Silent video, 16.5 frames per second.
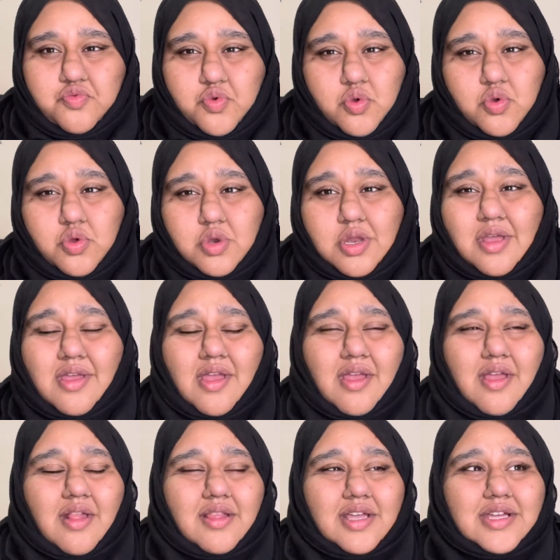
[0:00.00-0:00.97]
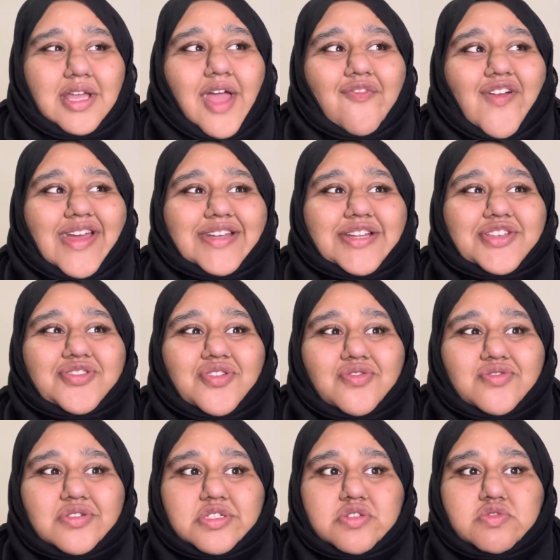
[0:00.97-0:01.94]
food, like, I find it so
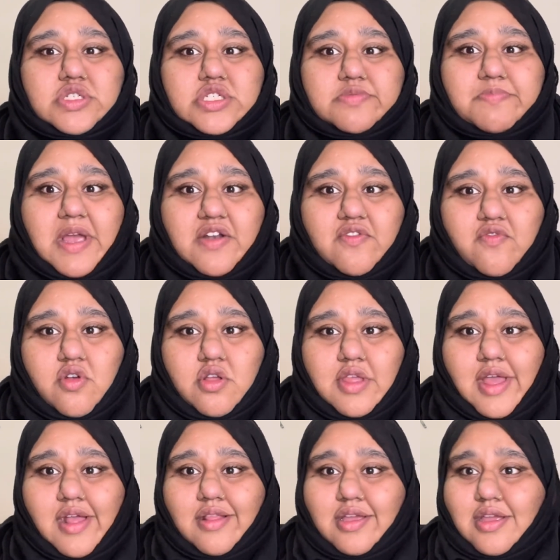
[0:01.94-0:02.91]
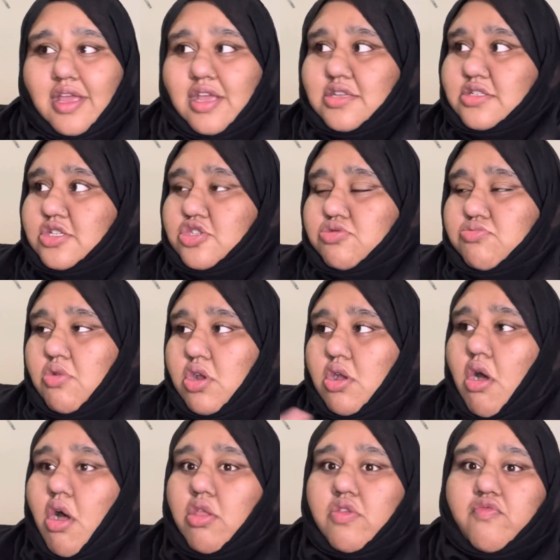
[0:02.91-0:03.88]
disrespectful that, like, he's just throwing
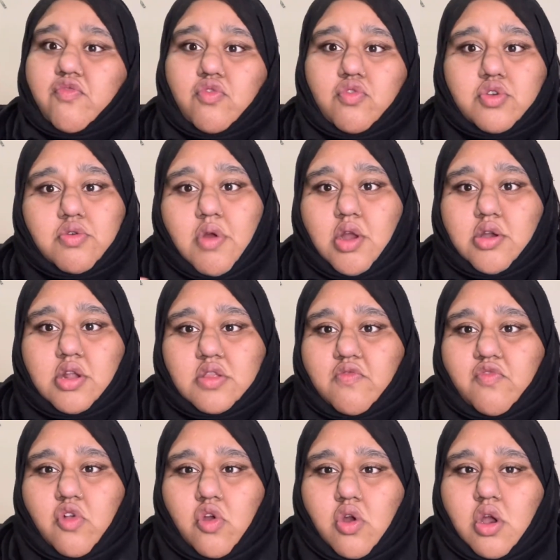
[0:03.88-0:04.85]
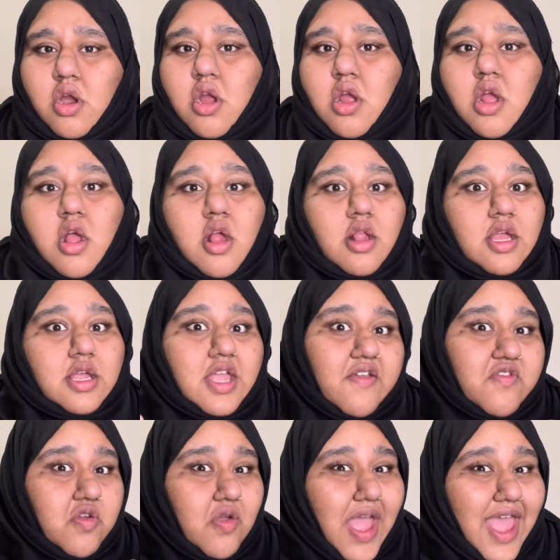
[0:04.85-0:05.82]
all the food around on the floor. Like,
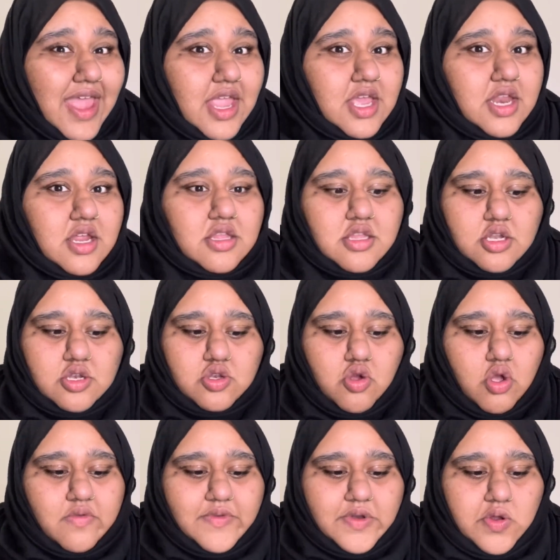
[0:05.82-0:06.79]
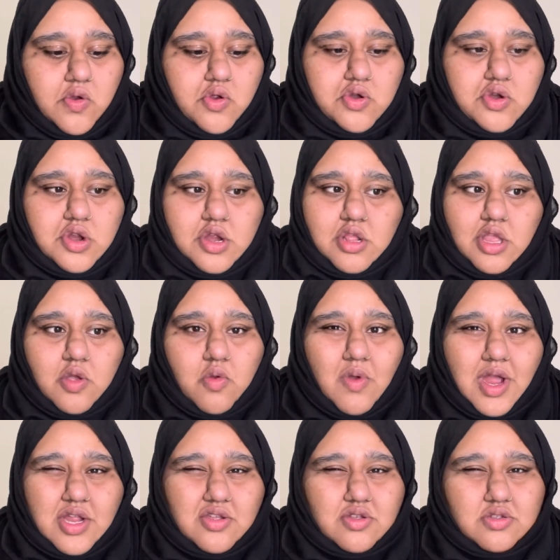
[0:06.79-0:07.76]
if you can't eat it, then don't even order it. Like,
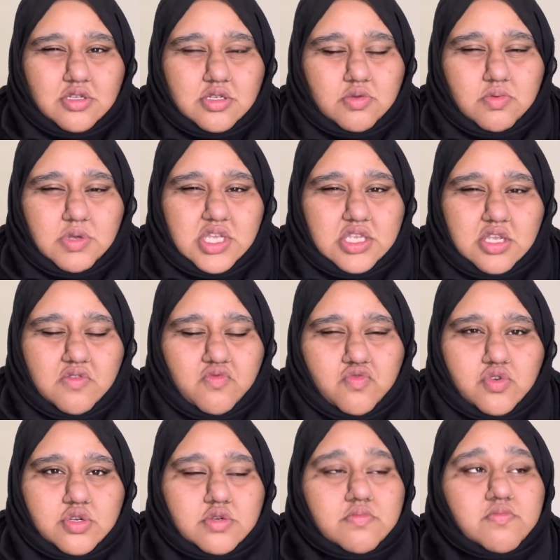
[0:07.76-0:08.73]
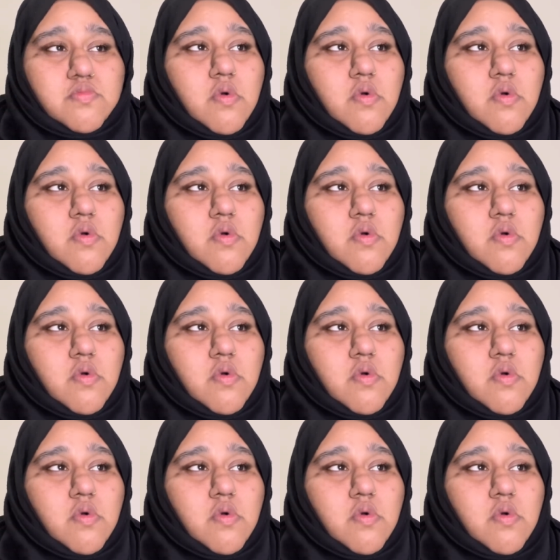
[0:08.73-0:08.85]
why are you just wasting food?